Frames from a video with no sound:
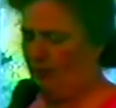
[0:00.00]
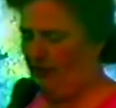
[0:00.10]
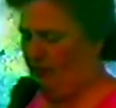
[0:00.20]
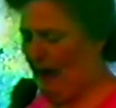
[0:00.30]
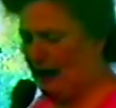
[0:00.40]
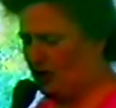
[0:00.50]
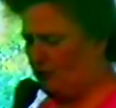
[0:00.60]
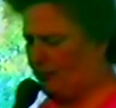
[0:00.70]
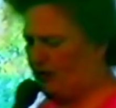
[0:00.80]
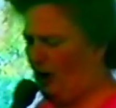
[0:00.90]
Brother
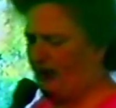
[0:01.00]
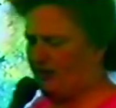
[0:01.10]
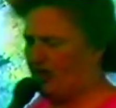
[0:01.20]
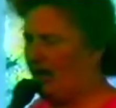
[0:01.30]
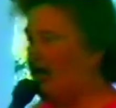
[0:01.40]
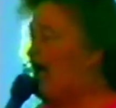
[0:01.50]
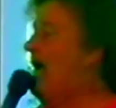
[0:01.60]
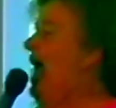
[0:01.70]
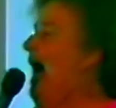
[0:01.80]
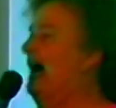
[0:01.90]
Badgett Batarsi.
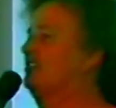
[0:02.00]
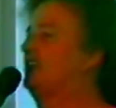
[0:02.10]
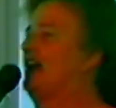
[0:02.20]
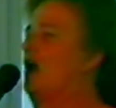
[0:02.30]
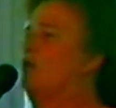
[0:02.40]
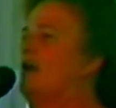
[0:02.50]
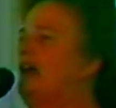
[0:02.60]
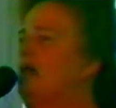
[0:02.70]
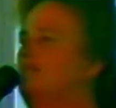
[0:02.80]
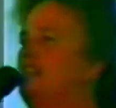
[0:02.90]
I said, I want
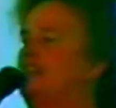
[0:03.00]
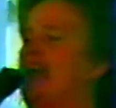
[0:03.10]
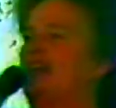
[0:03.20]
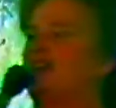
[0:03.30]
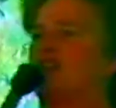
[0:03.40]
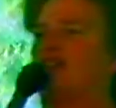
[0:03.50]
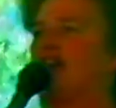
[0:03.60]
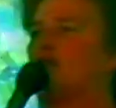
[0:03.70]
him to take it to the